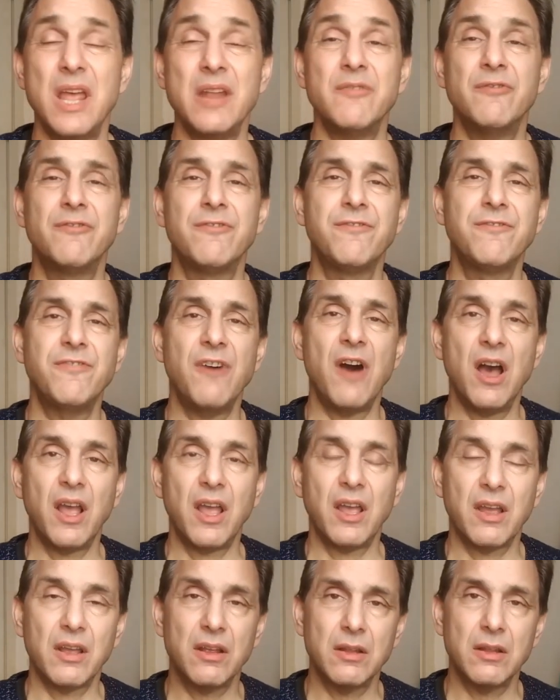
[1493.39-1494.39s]
and
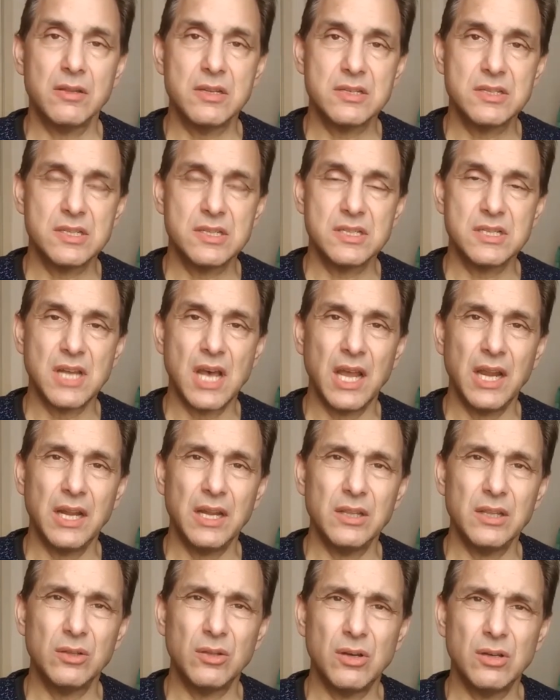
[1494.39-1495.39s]
fuck the
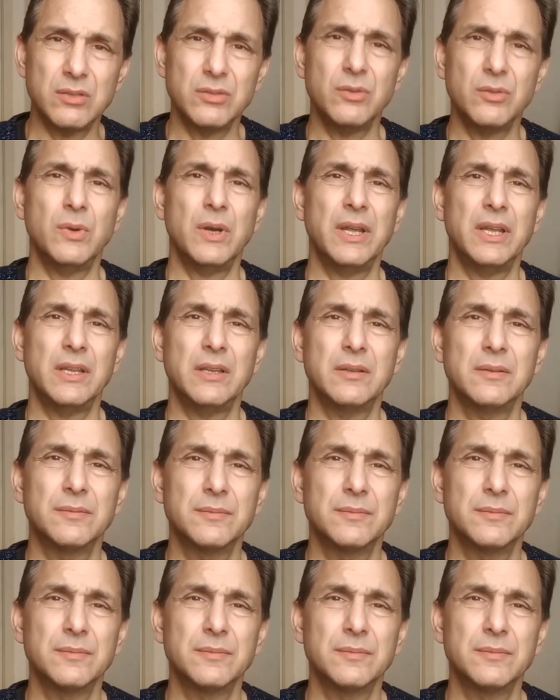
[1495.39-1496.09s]
society along the way.